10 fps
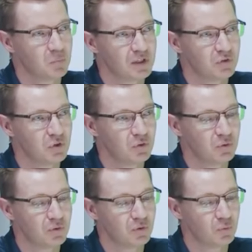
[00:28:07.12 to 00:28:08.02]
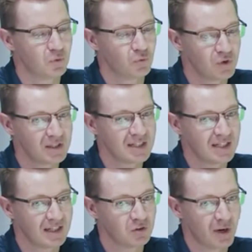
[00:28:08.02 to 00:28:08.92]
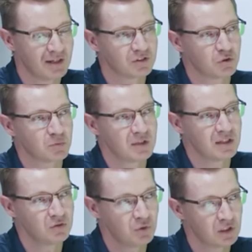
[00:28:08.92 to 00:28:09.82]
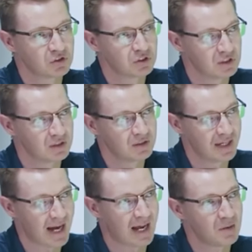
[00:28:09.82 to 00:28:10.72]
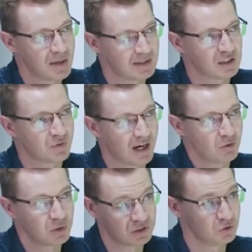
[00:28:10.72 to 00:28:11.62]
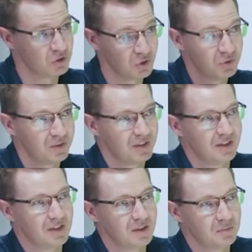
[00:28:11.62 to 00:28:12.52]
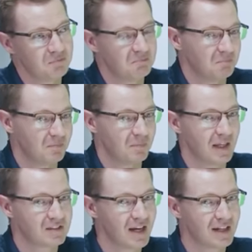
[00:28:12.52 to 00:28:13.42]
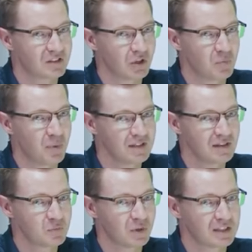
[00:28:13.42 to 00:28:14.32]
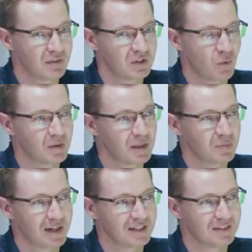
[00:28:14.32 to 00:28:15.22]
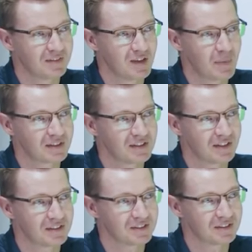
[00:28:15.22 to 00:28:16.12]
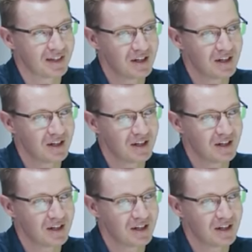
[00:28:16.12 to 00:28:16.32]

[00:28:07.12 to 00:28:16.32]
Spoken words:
but if you were really ingrained in social media and you really understood how to make things viral, which you do, it's not necessarily a business, but it's definitely a way to make money, if that makes any sense.